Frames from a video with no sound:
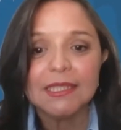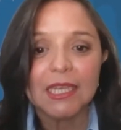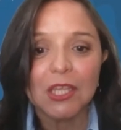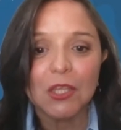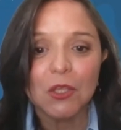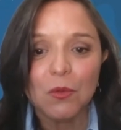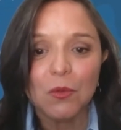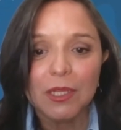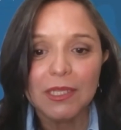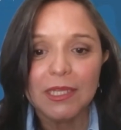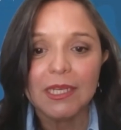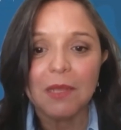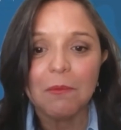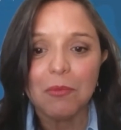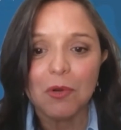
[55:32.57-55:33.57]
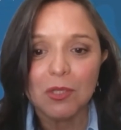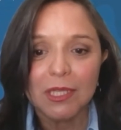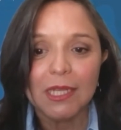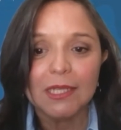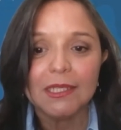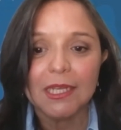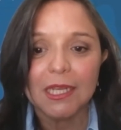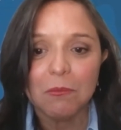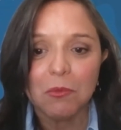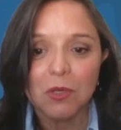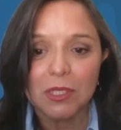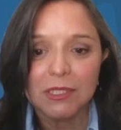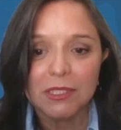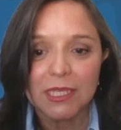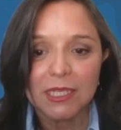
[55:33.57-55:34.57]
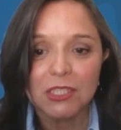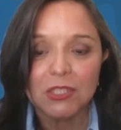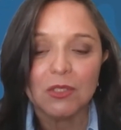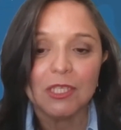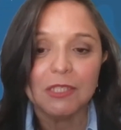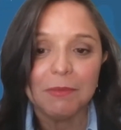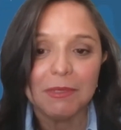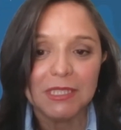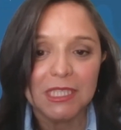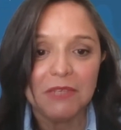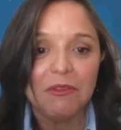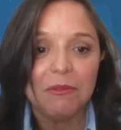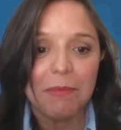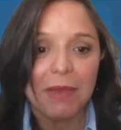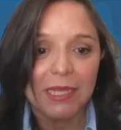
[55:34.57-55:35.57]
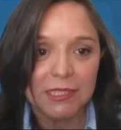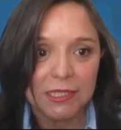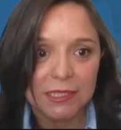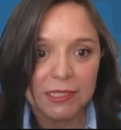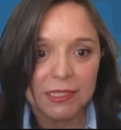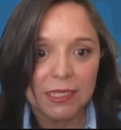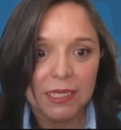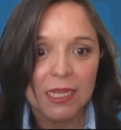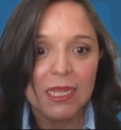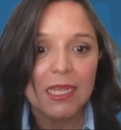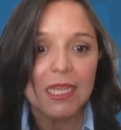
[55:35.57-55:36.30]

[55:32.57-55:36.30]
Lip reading: as security and protecting immunization-specific budgets,